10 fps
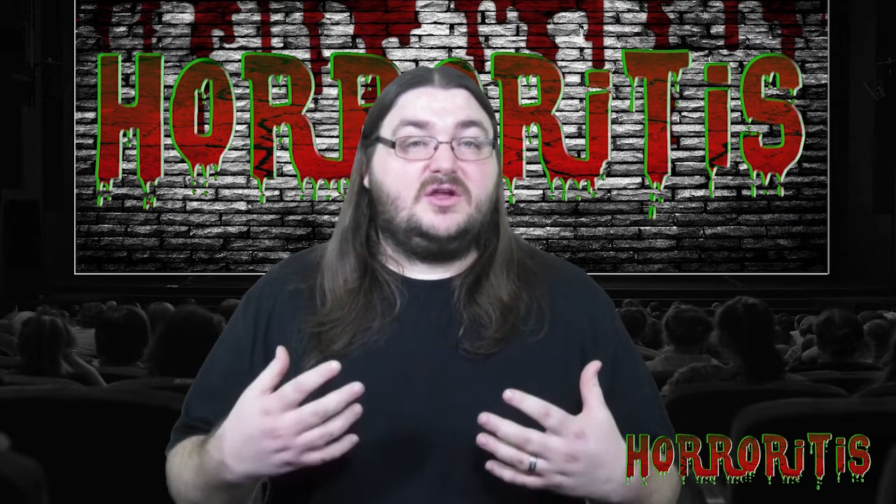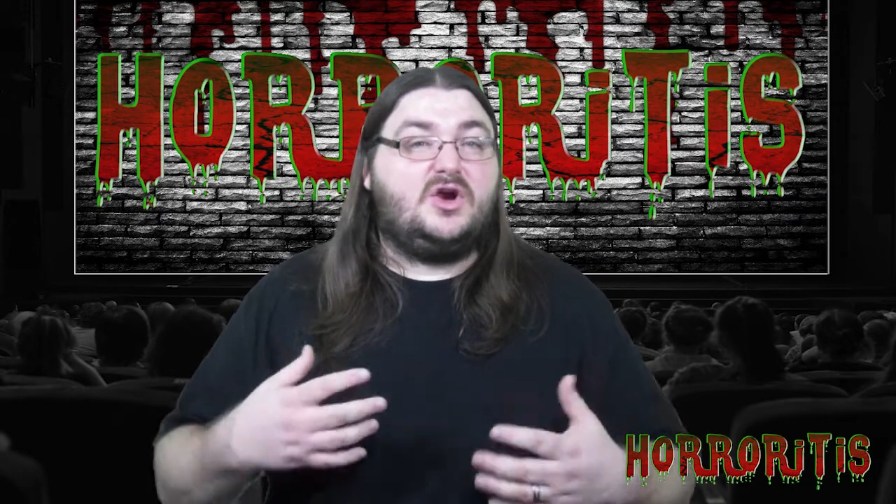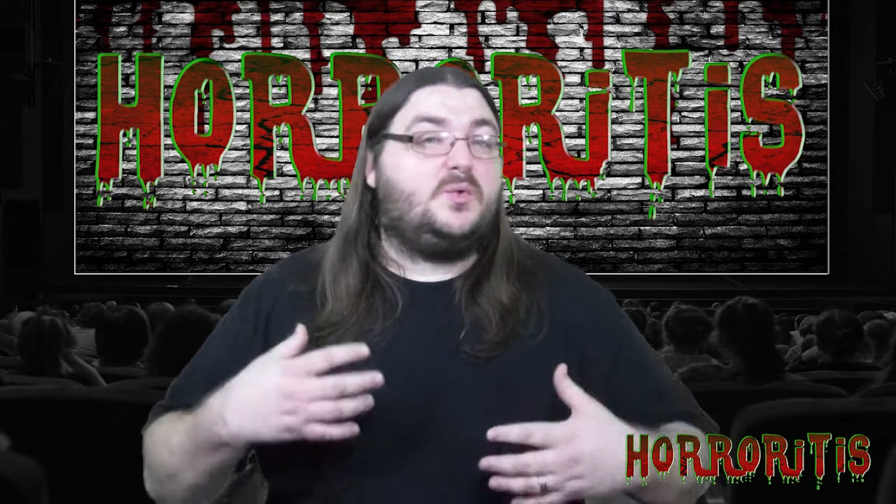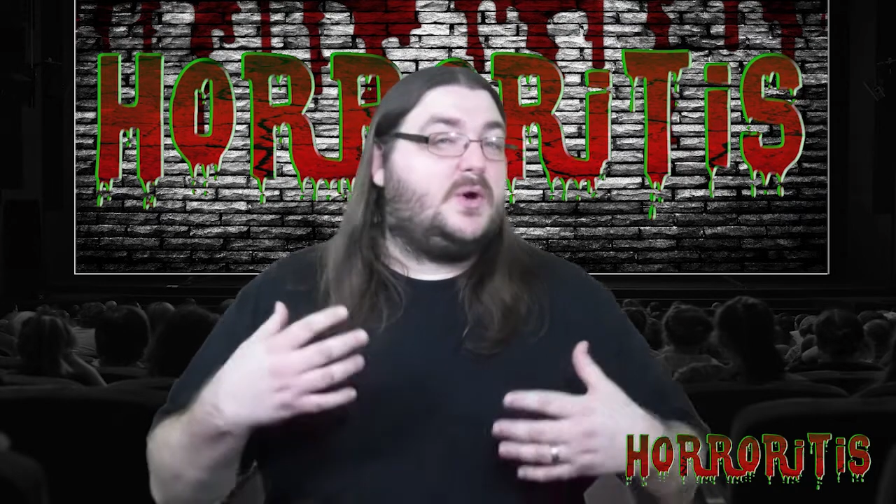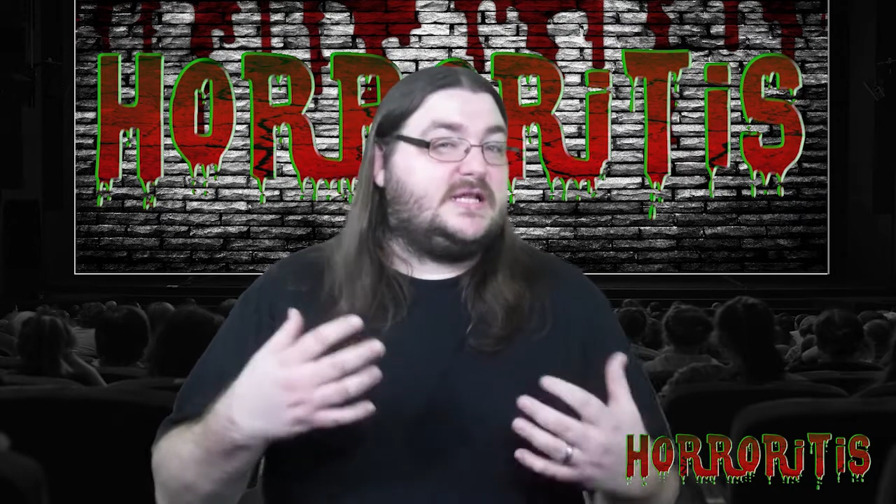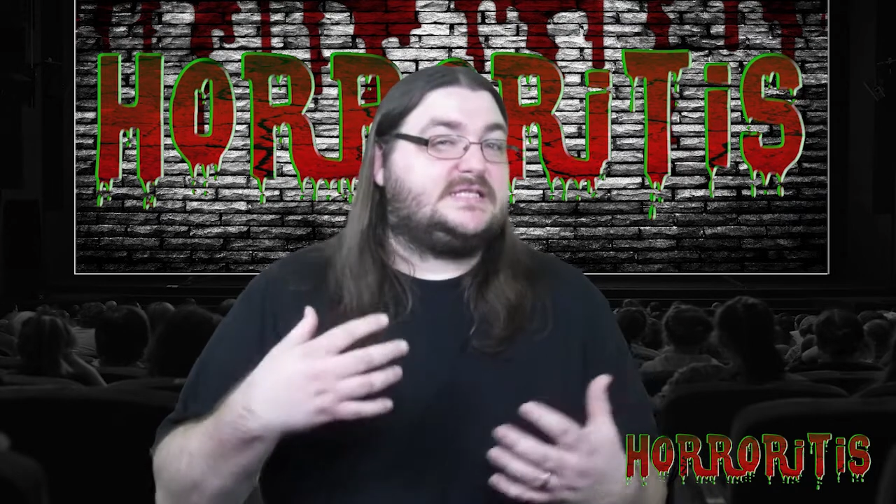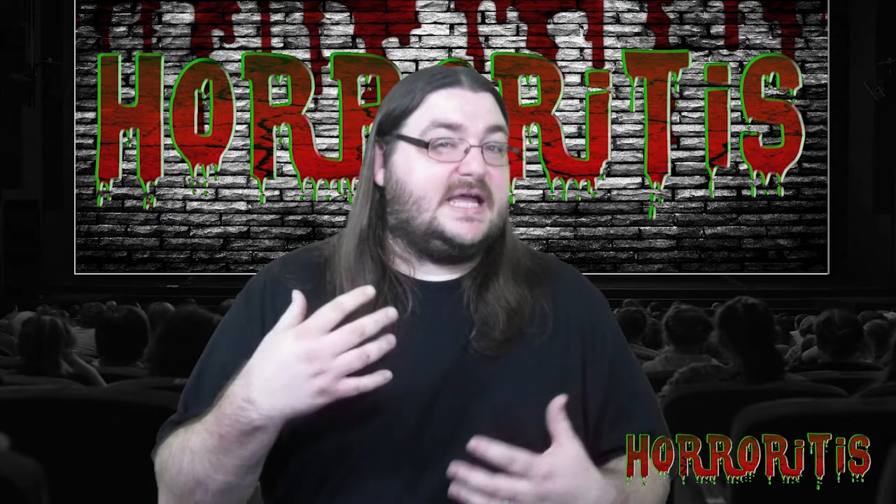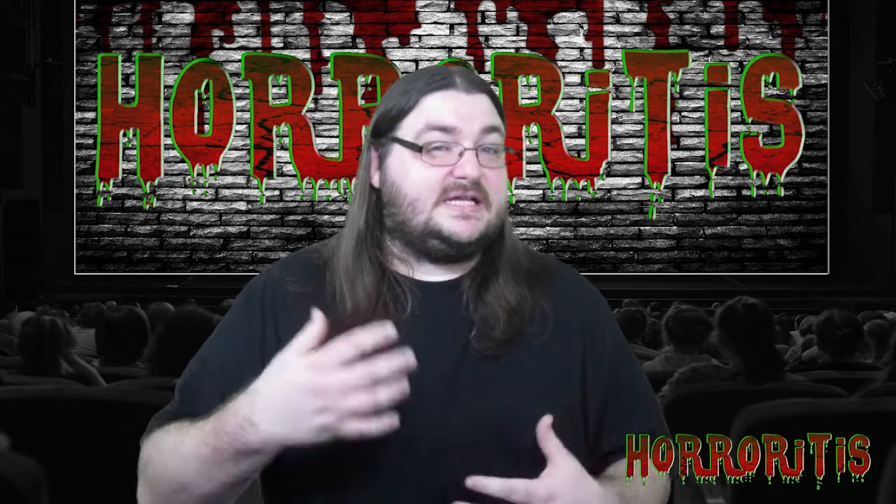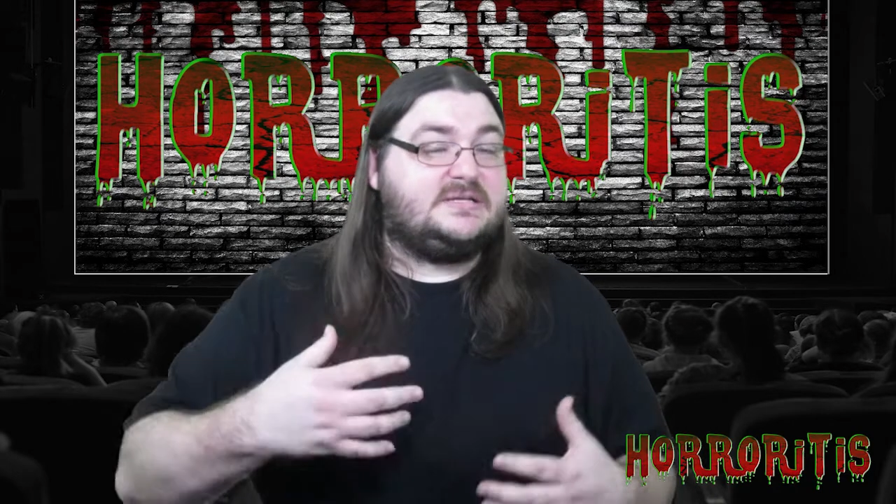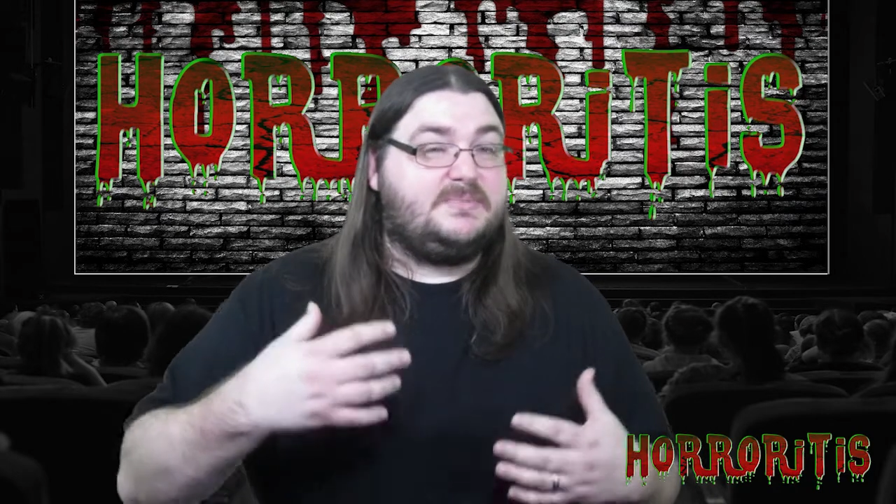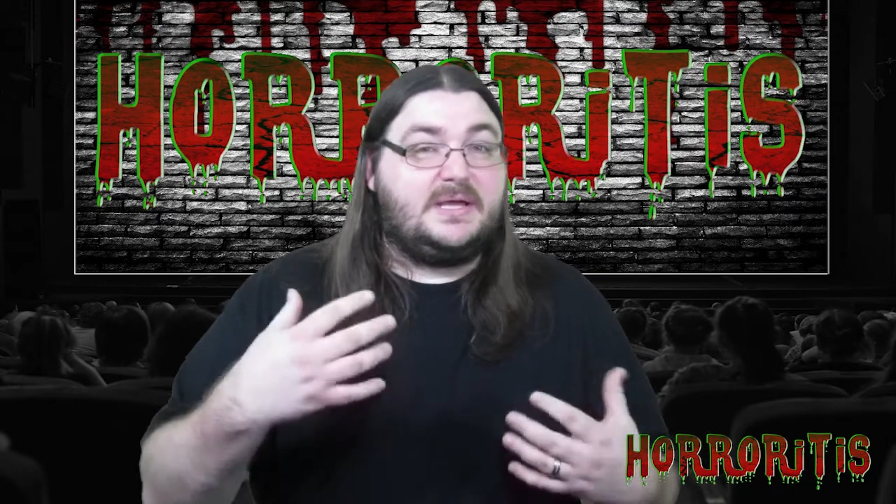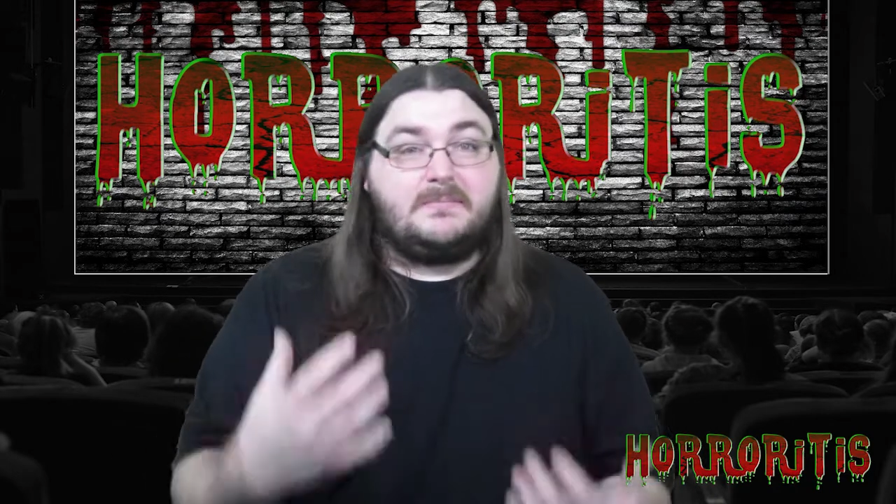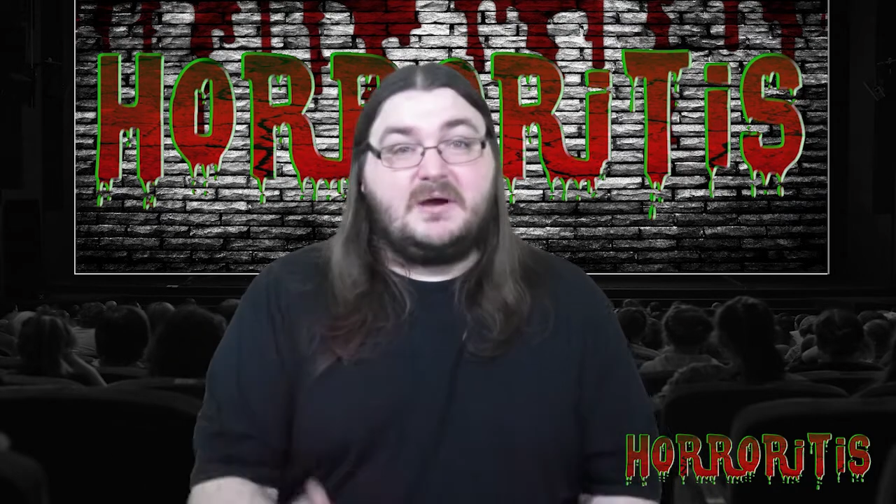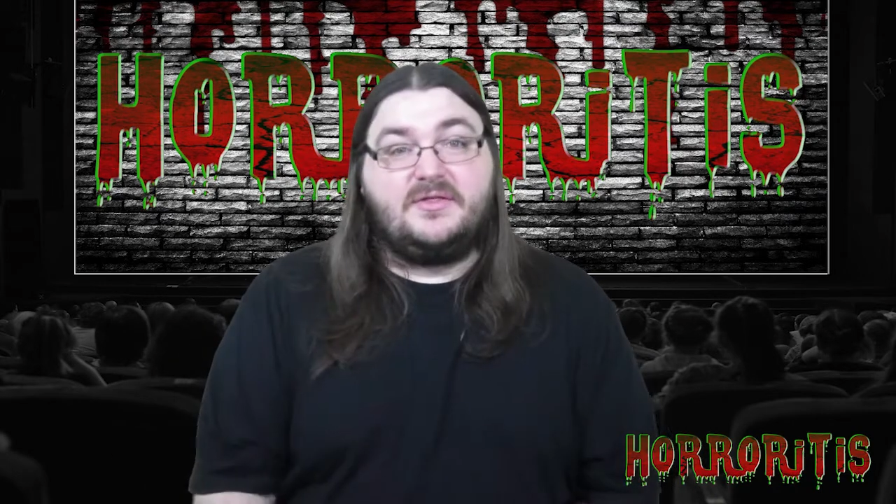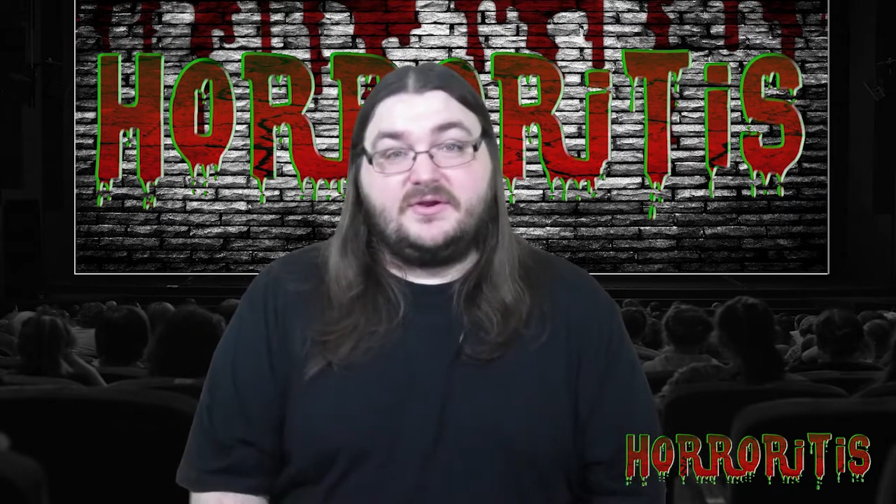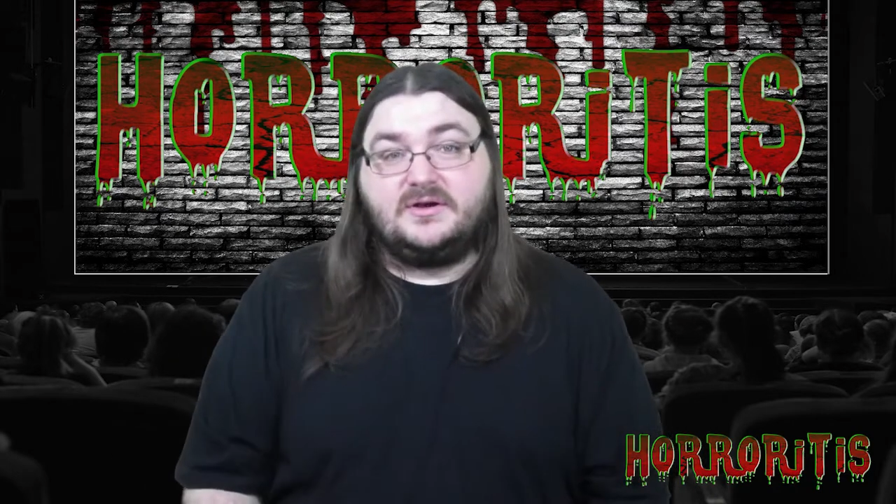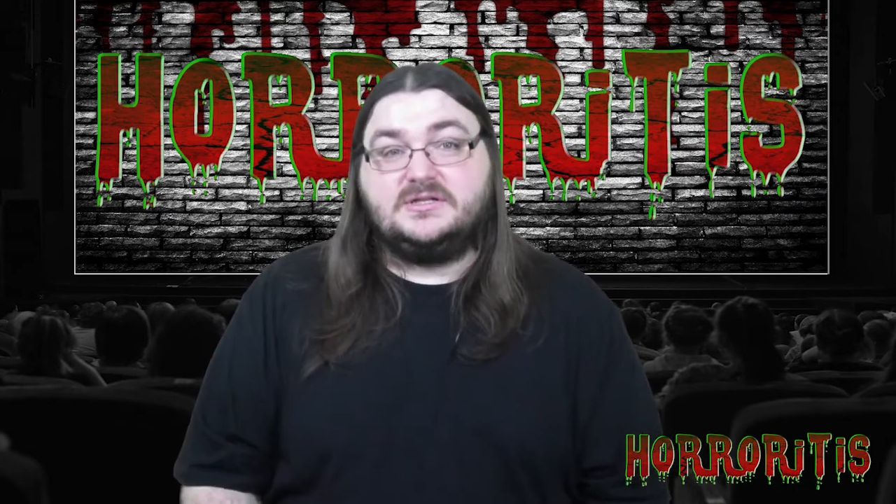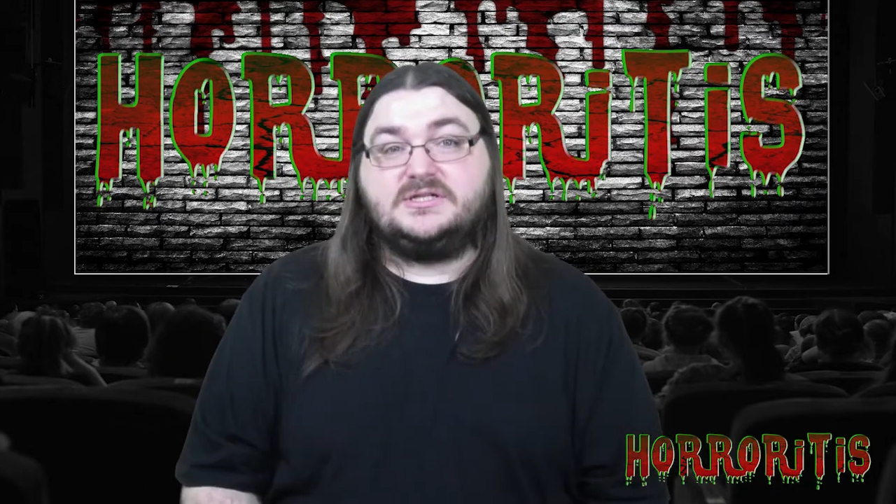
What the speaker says: learn what it's like to be a mother.